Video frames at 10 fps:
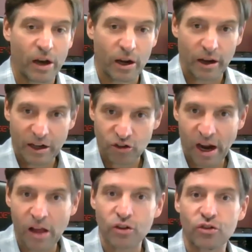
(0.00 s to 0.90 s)
I
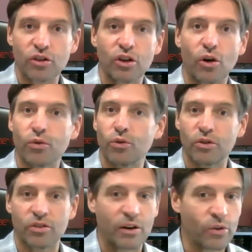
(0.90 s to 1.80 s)
challenge you to go through
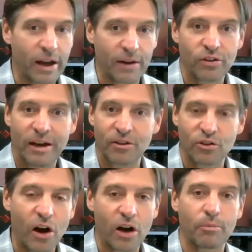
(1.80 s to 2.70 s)
because I don't have time to
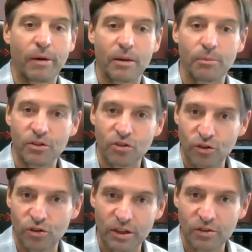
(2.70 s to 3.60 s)
talk about it, but
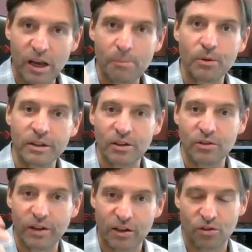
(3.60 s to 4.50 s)
there's an example in
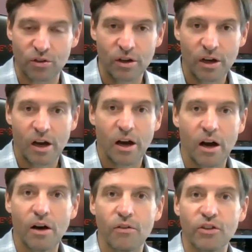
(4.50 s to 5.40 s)
this lecture
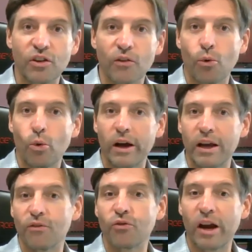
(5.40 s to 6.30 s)
of a different way
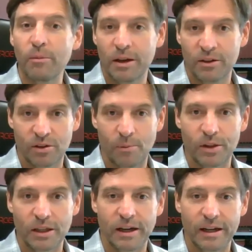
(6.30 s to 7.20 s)
of framing
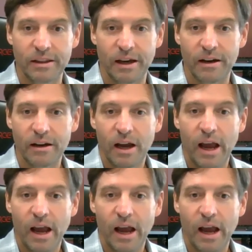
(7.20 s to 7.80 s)
something like that.